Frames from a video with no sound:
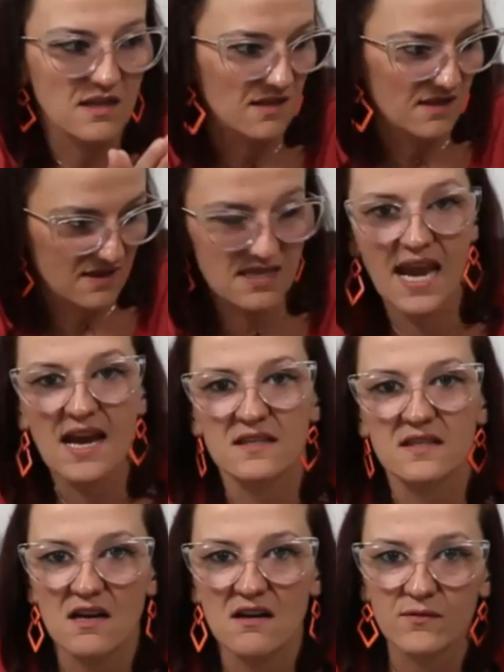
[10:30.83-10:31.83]
their
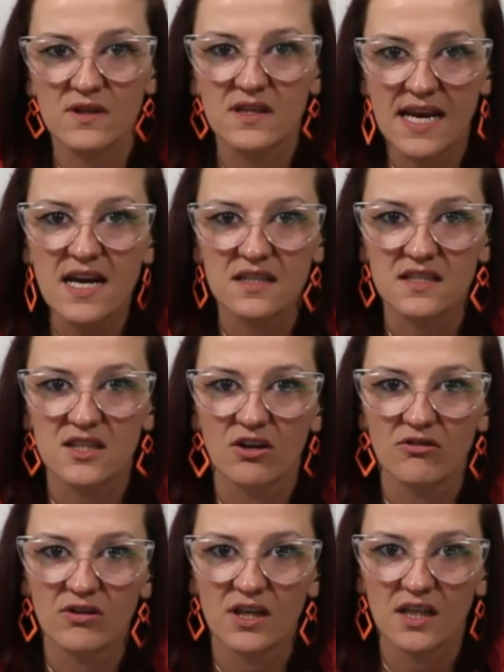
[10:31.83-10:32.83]
stuff what they are
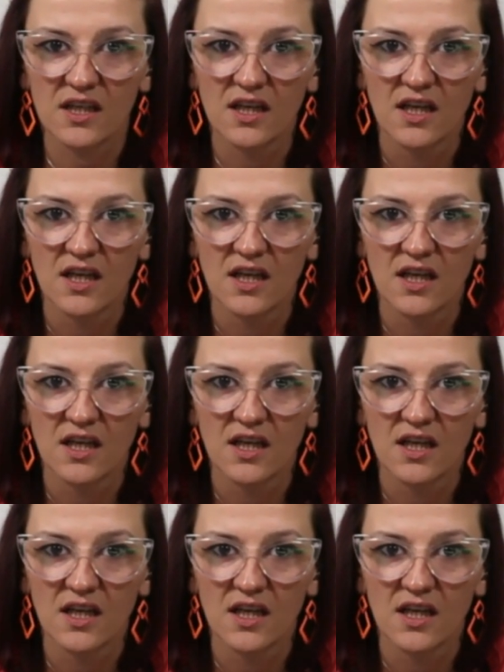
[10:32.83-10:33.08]
doing